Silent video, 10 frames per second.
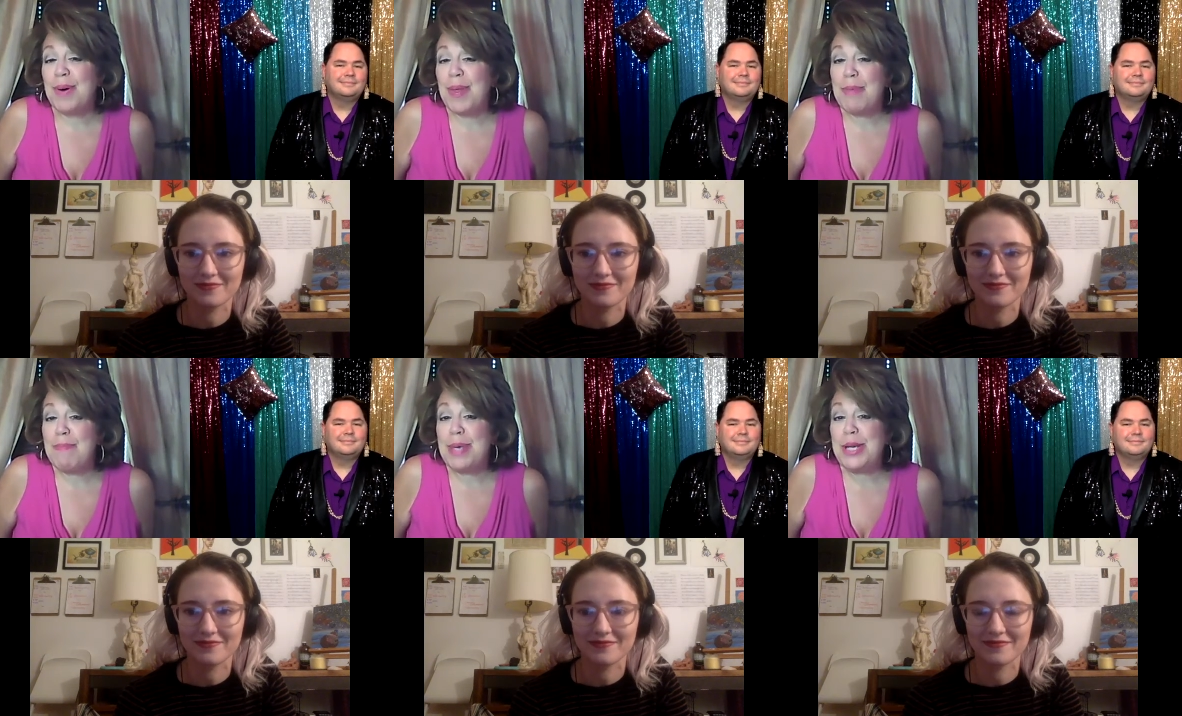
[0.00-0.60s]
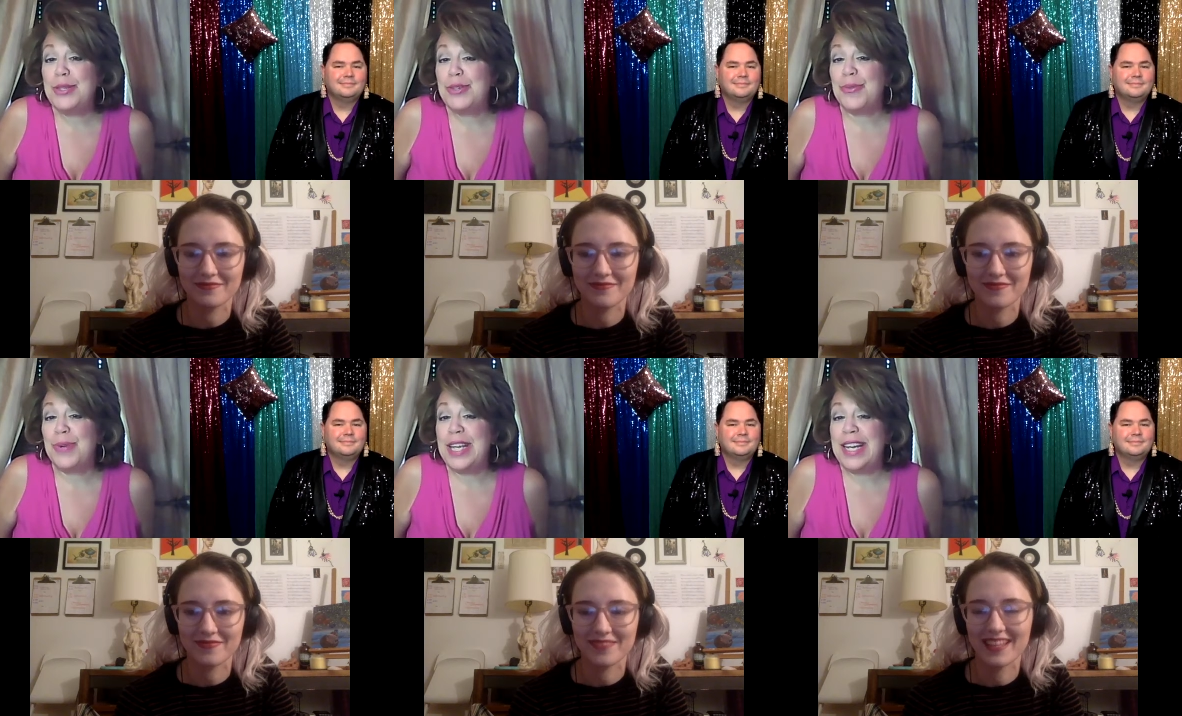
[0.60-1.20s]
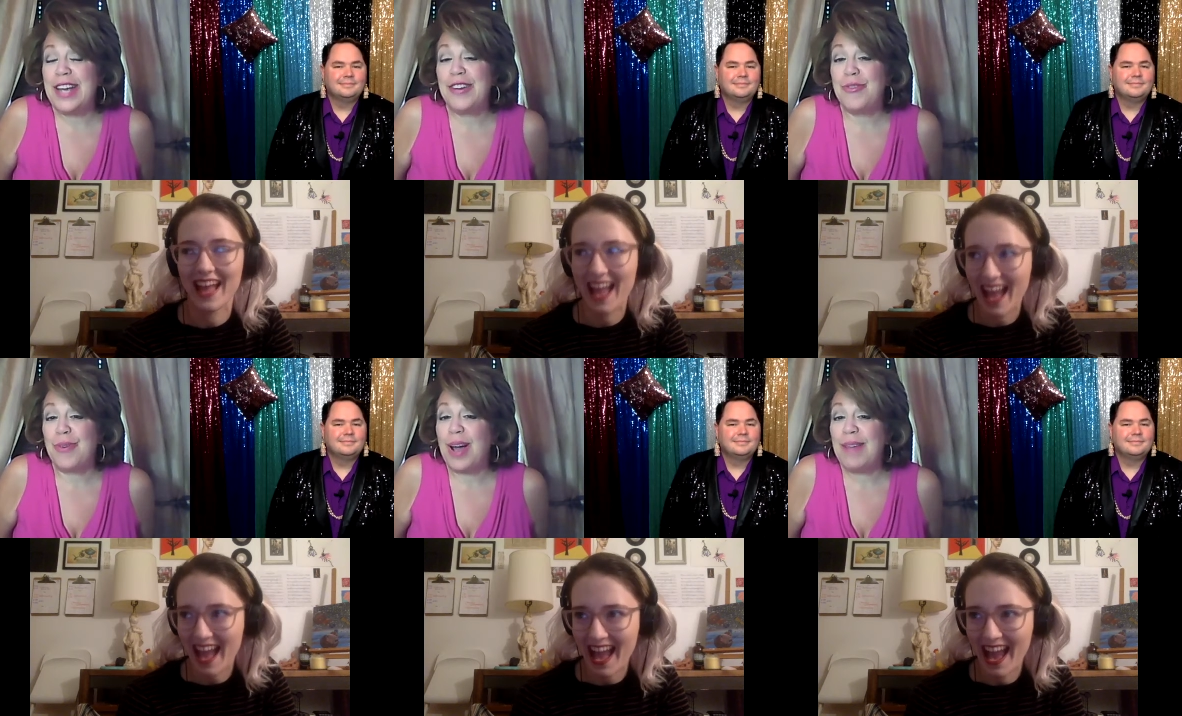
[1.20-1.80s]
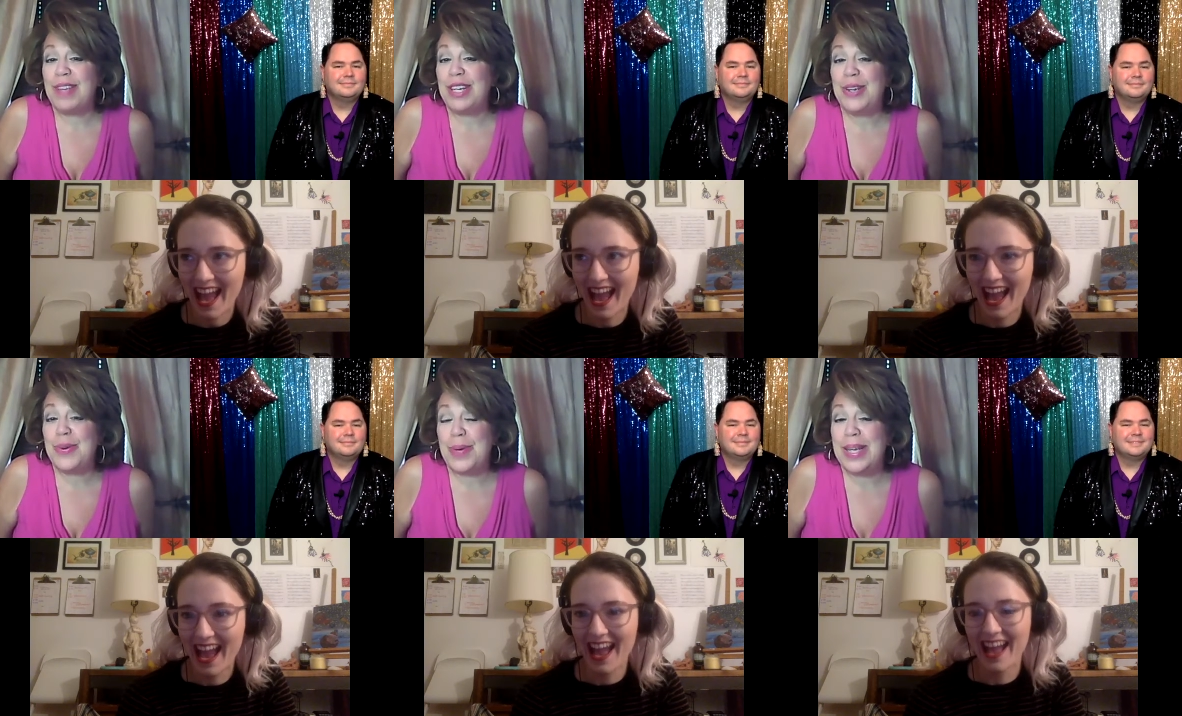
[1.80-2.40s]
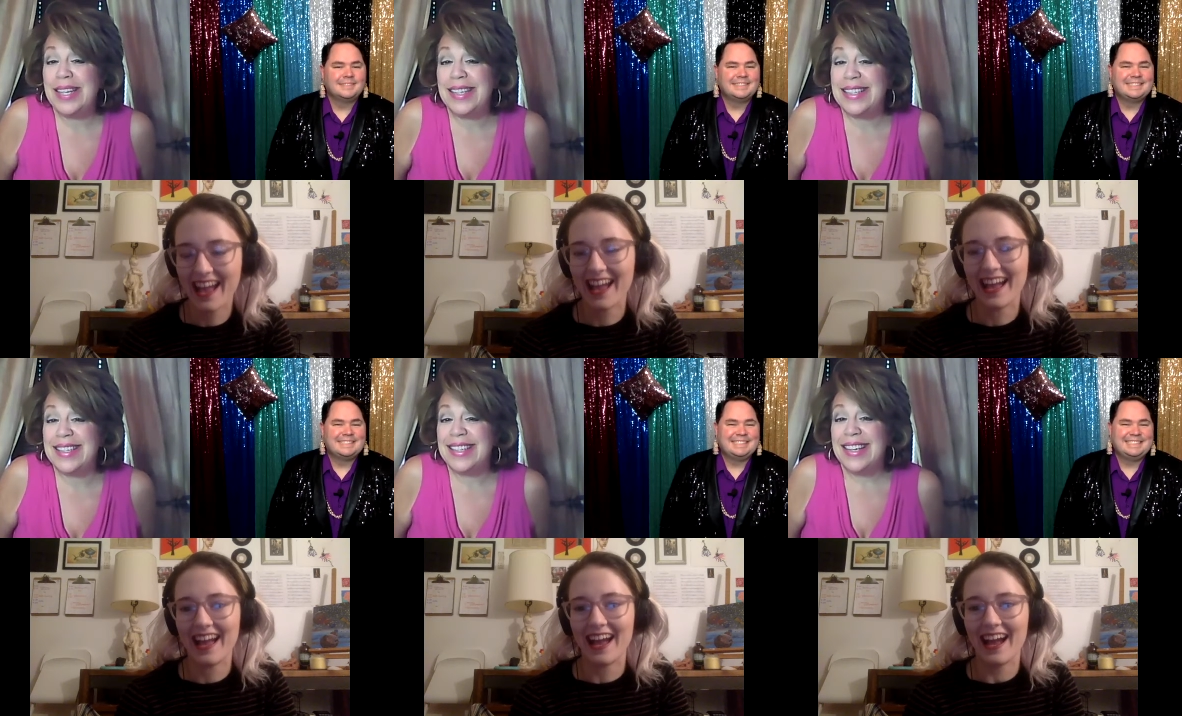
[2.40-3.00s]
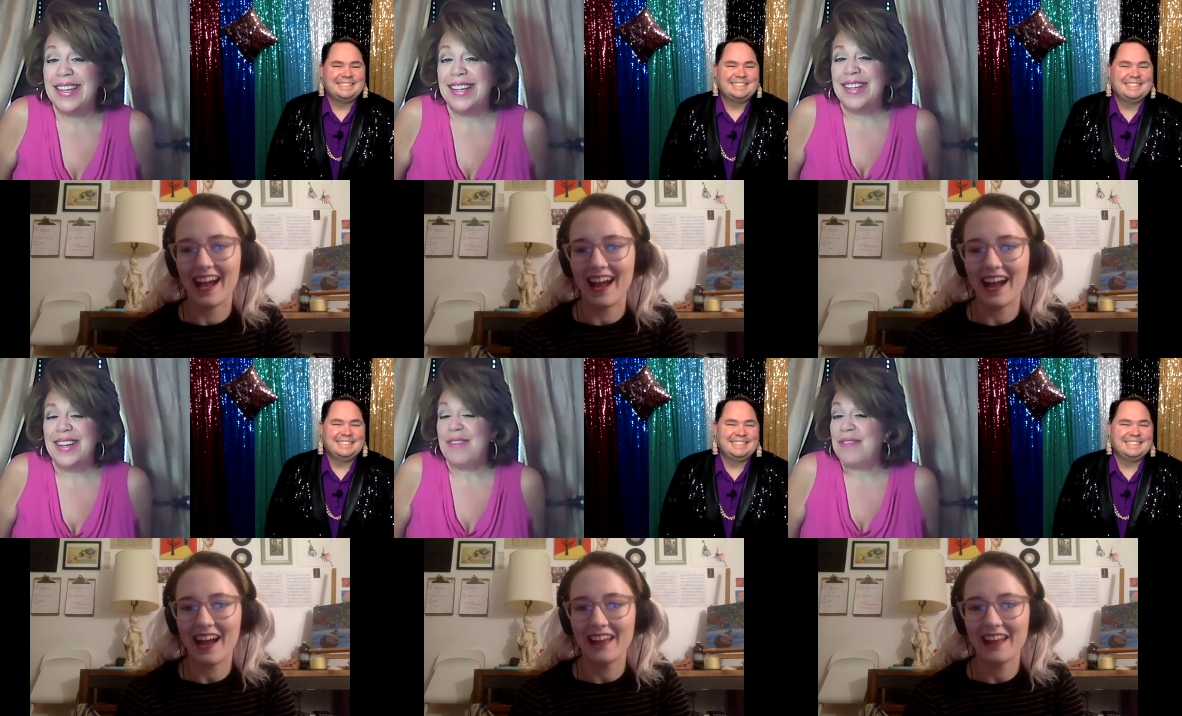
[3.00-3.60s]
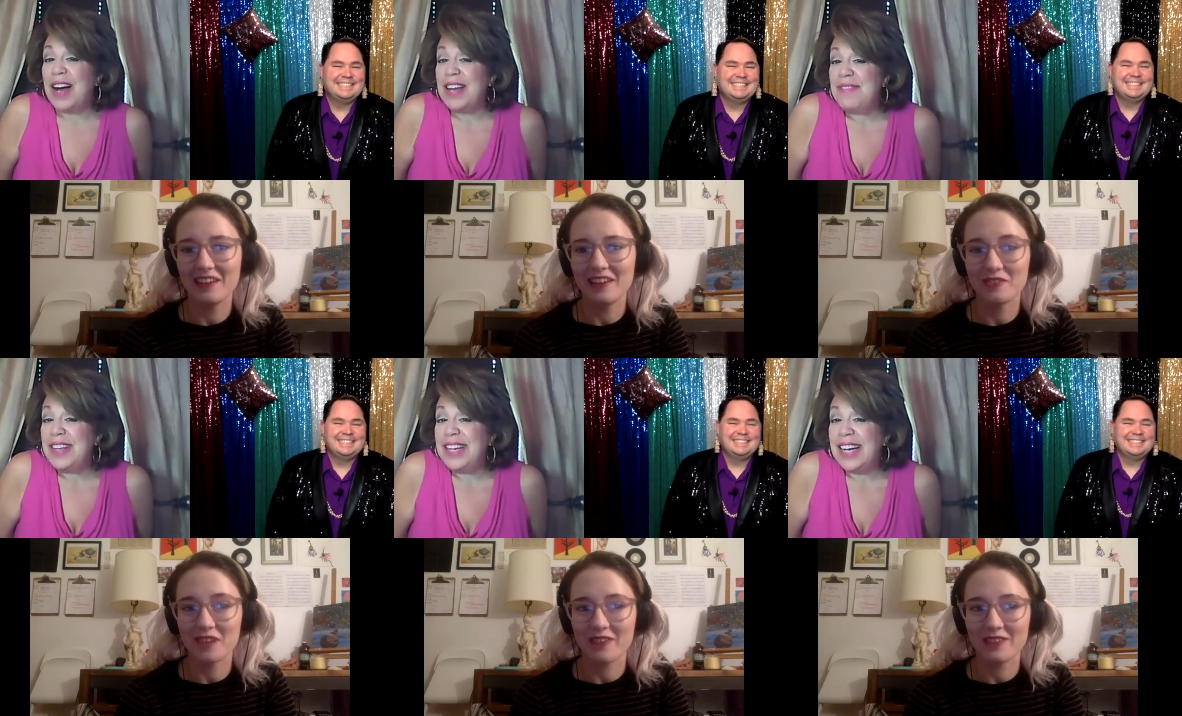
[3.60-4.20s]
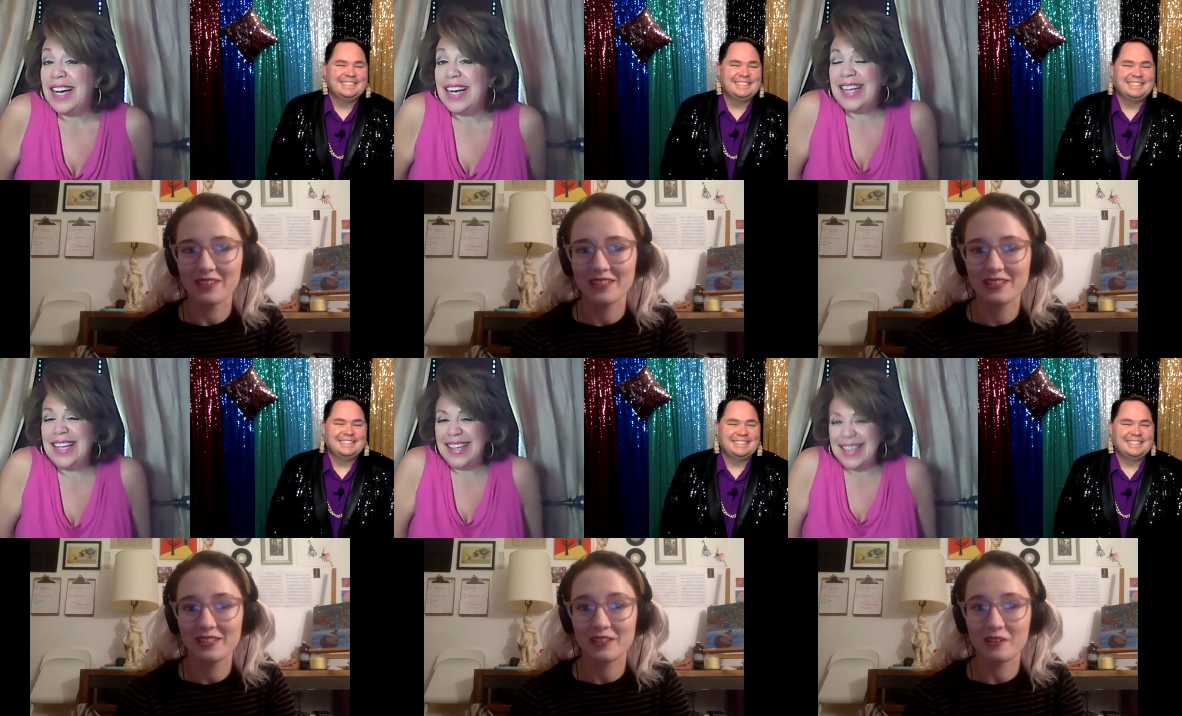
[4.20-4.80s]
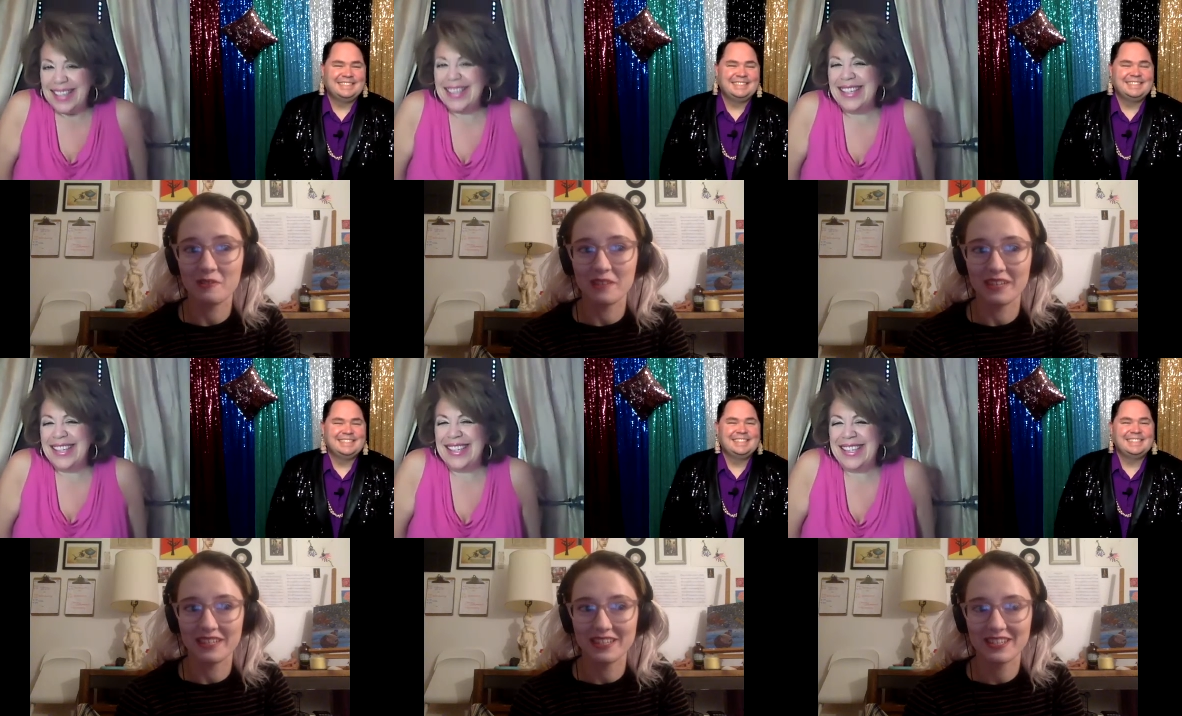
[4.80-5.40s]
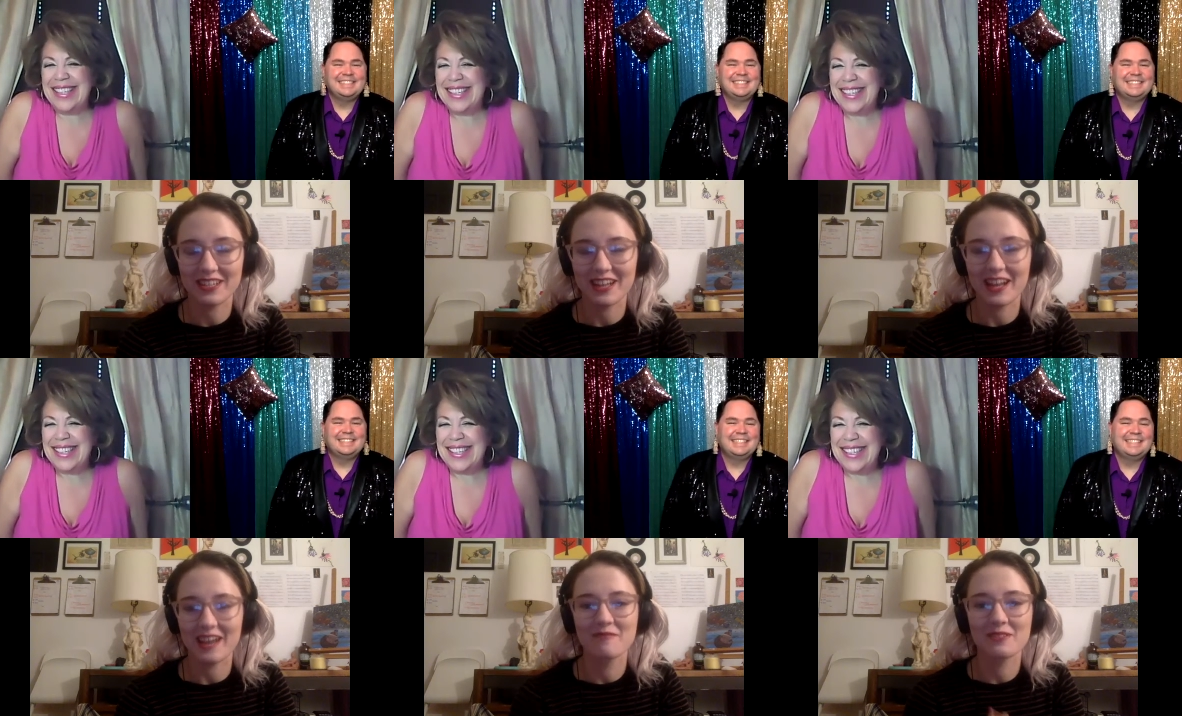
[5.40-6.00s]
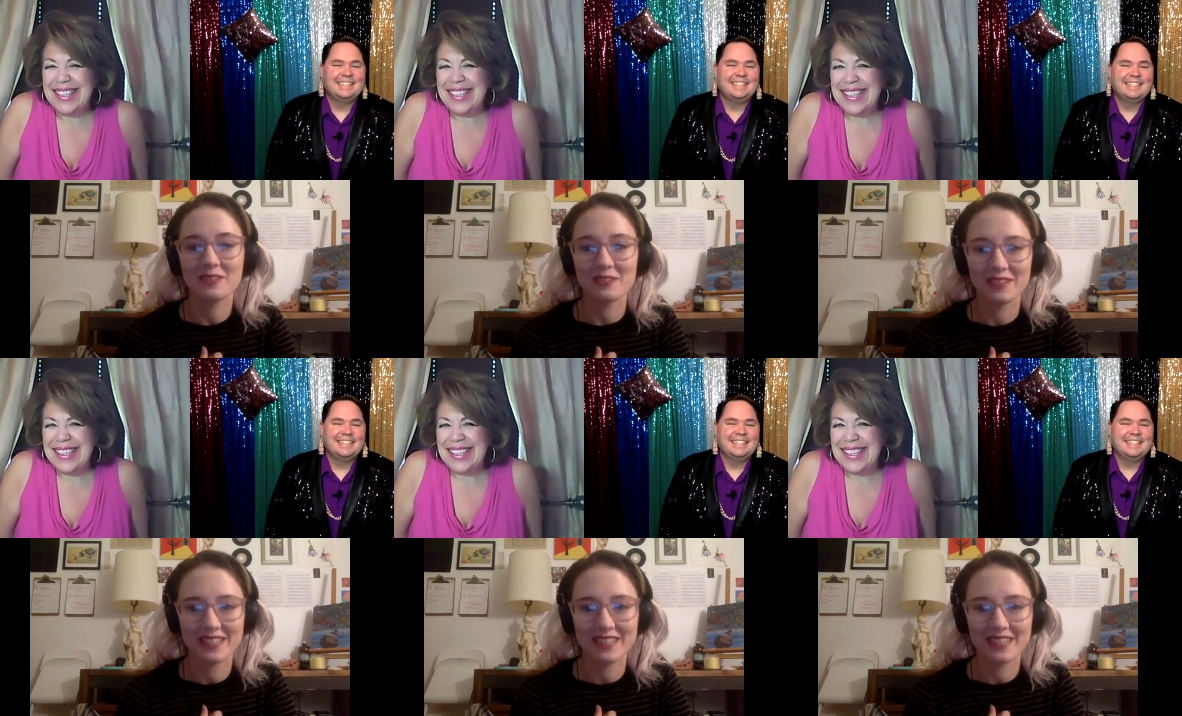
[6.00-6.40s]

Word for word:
Speaker 1: on the big screen at a drive-in in Queens?
Speaker 2: I love driving so much. I'm so